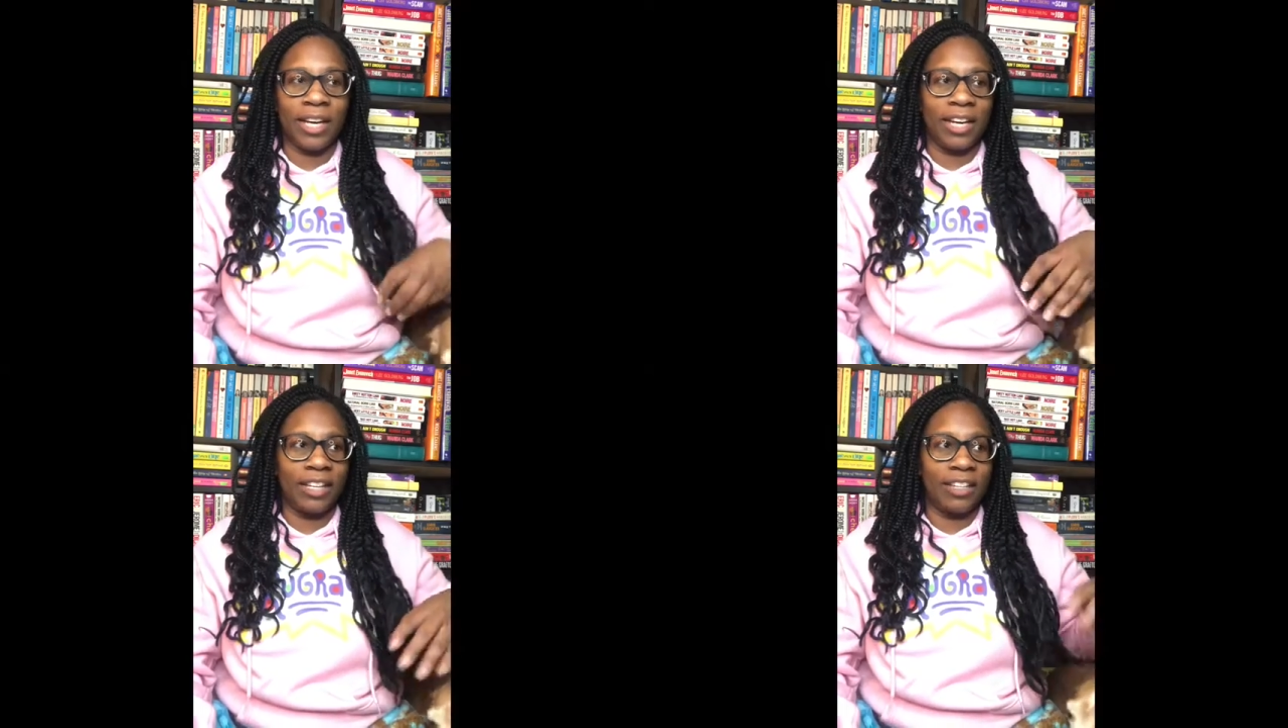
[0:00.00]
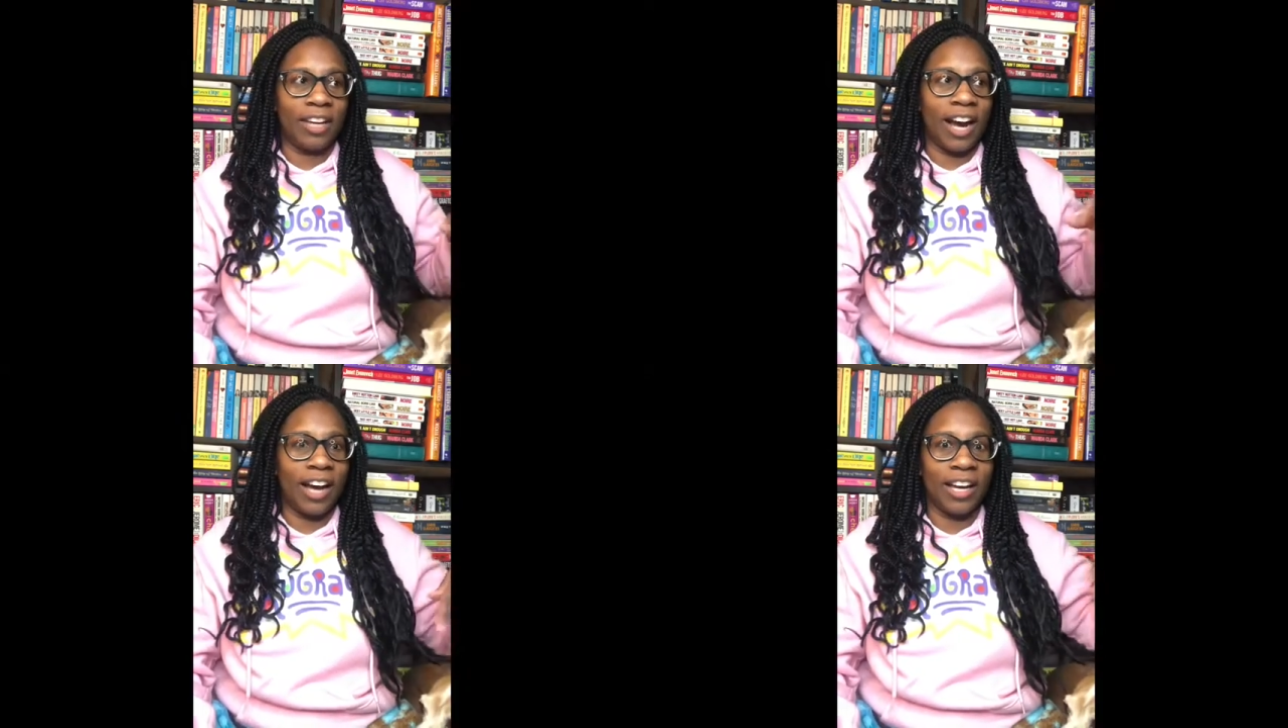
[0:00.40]
and
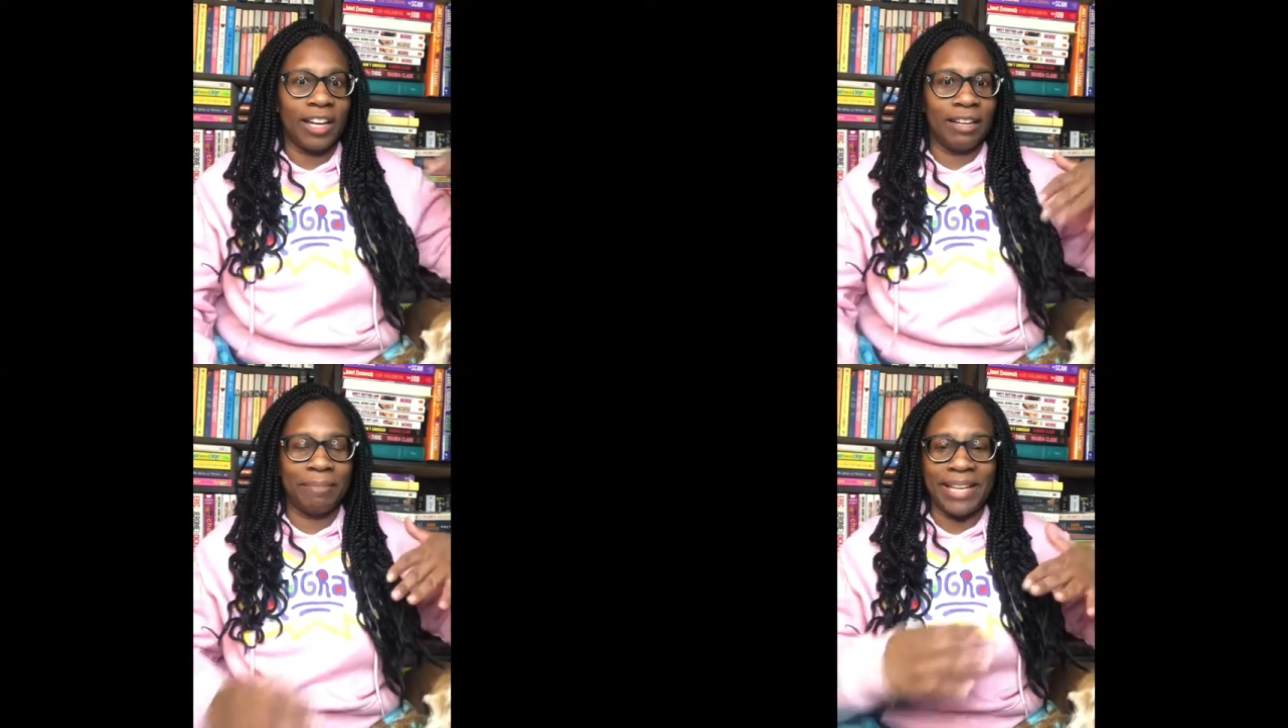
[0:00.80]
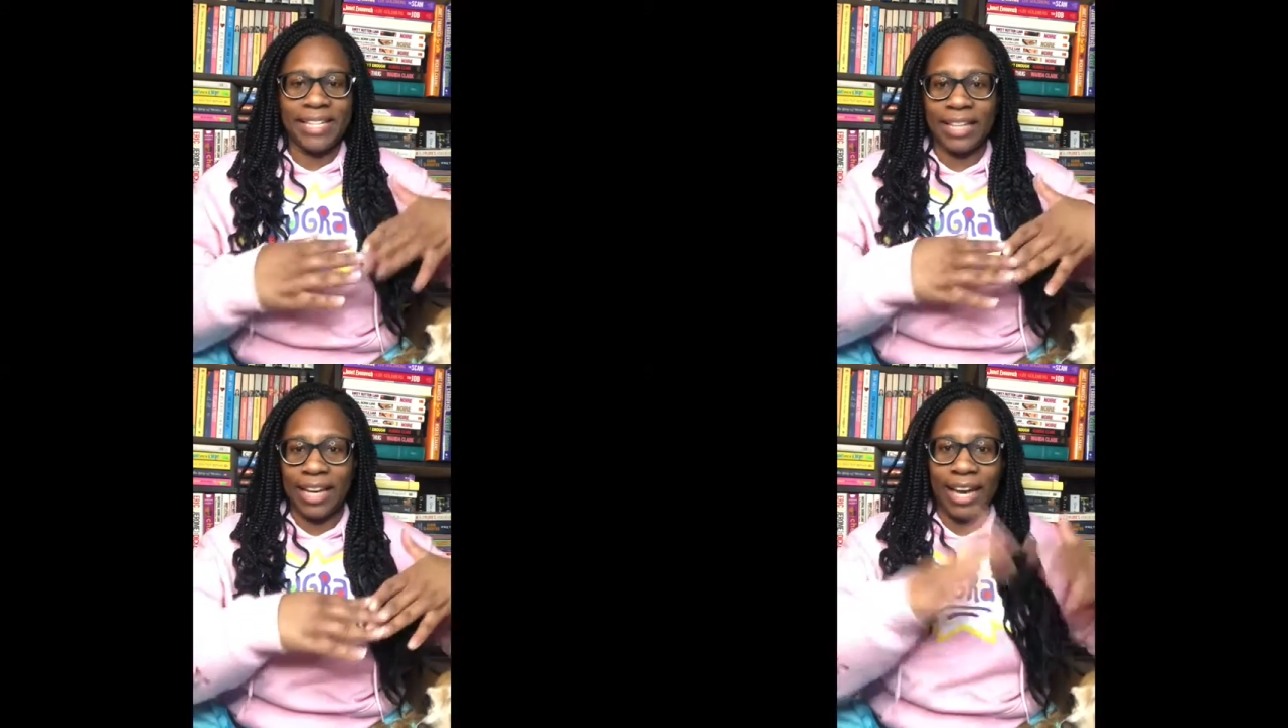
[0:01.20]
I
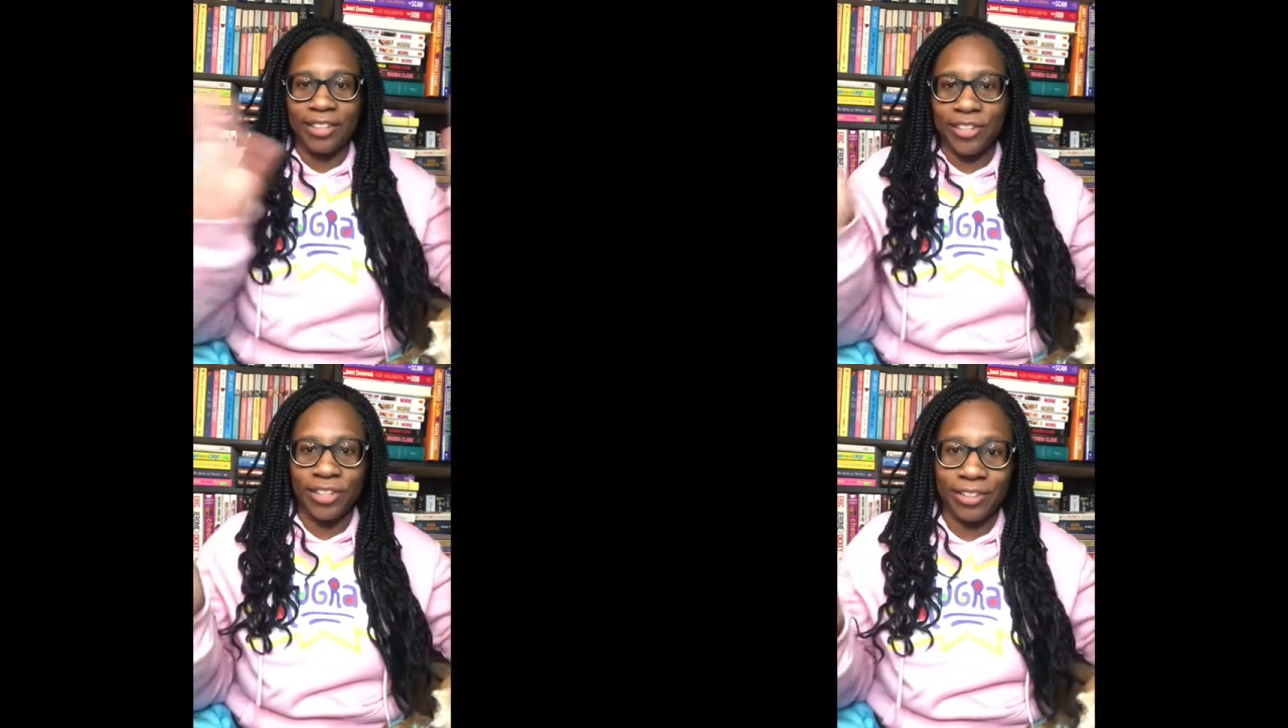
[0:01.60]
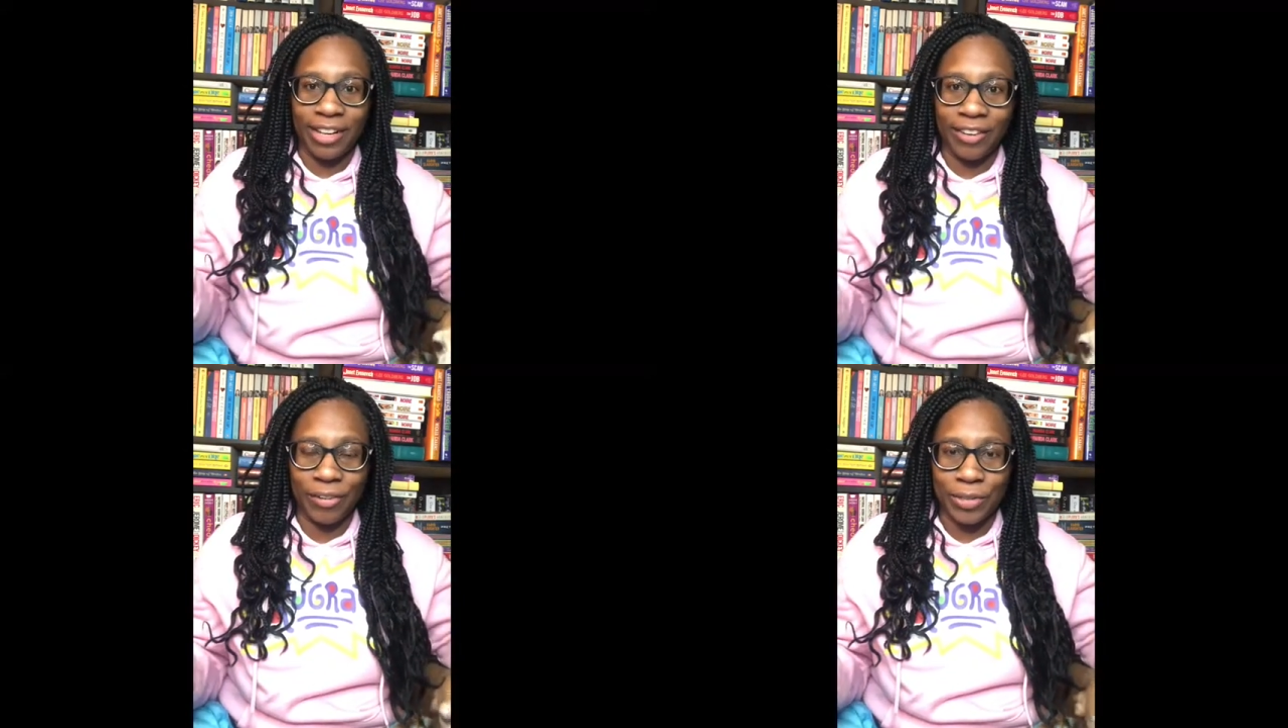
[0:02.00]
basically answered
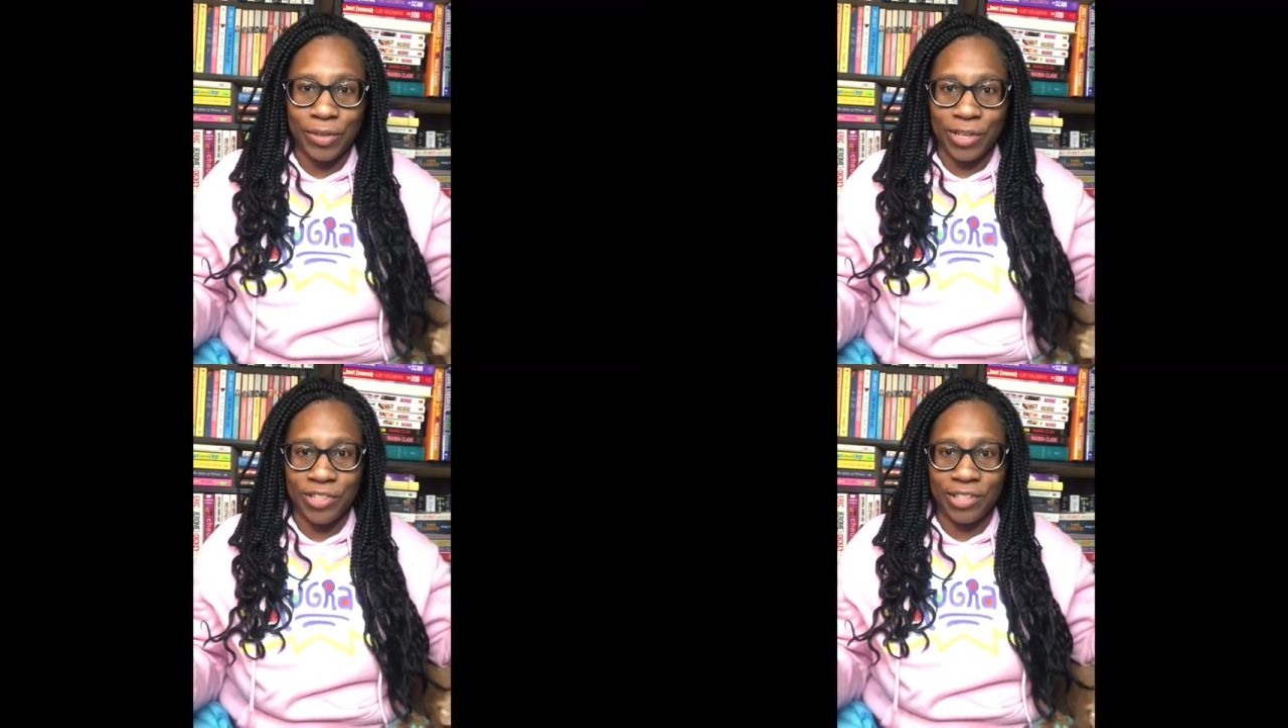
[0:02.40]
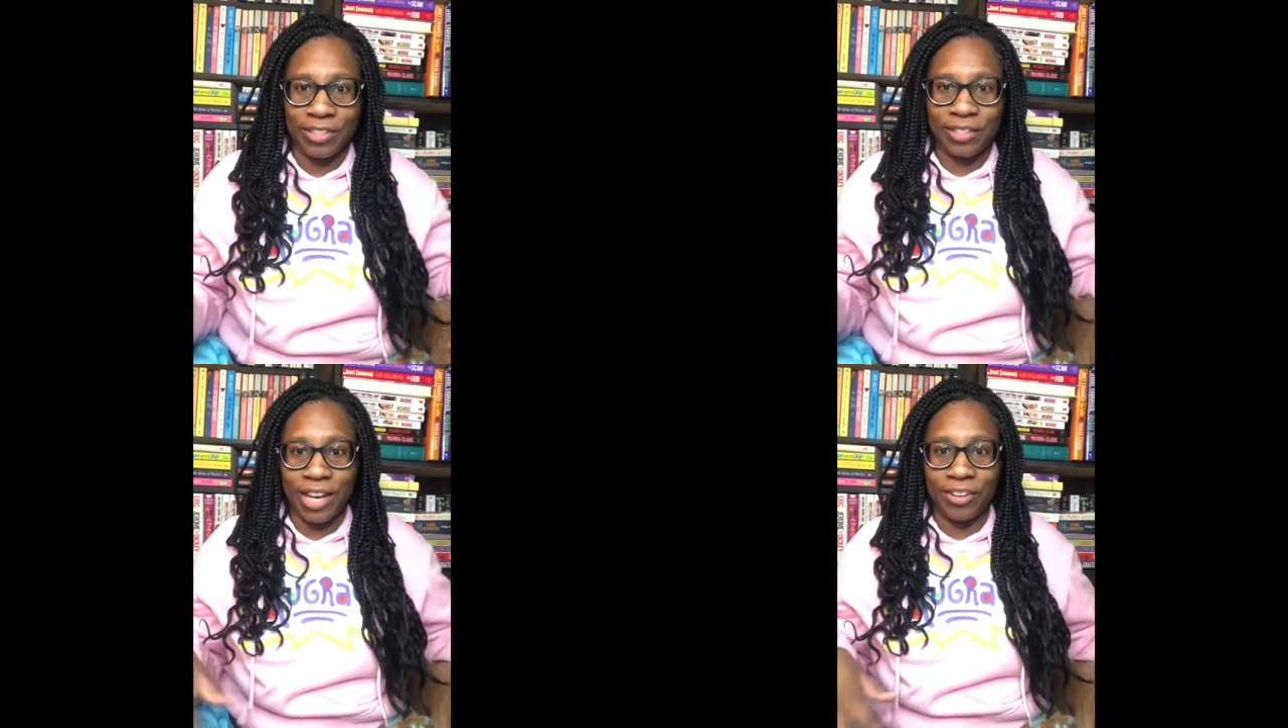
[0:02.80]
everyone's
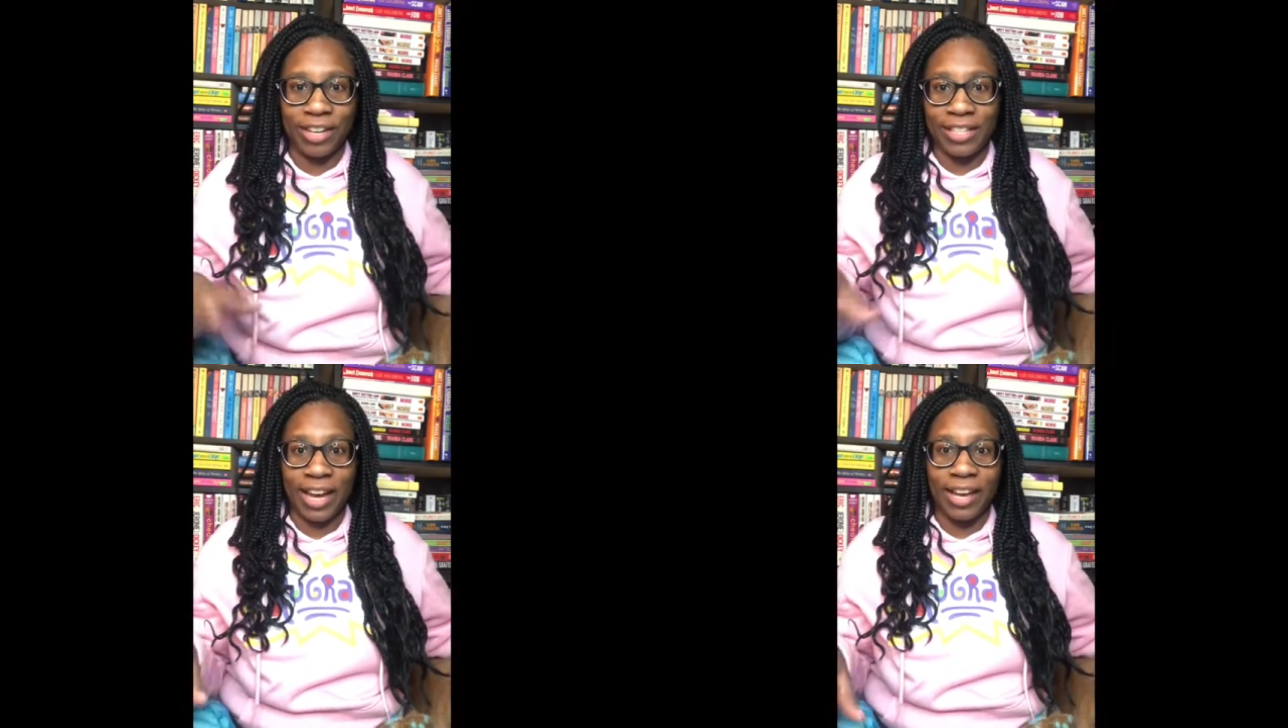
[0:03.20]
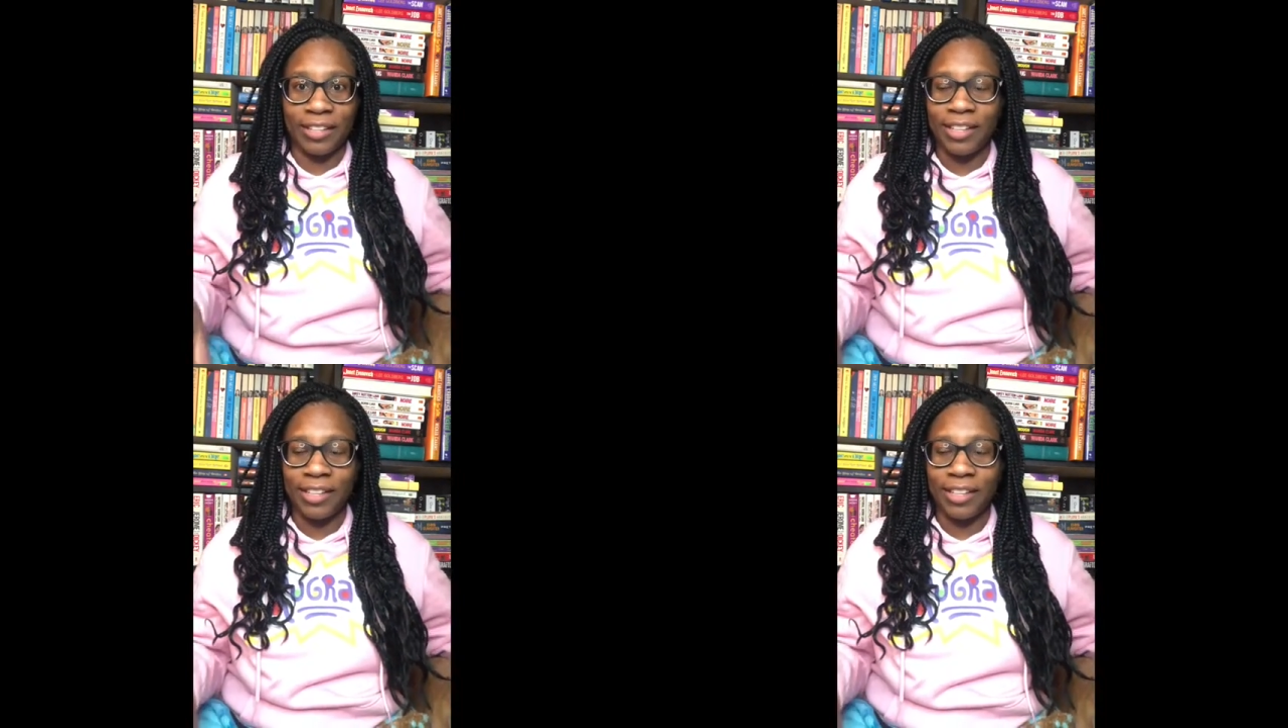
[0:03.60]
questions that you guys had.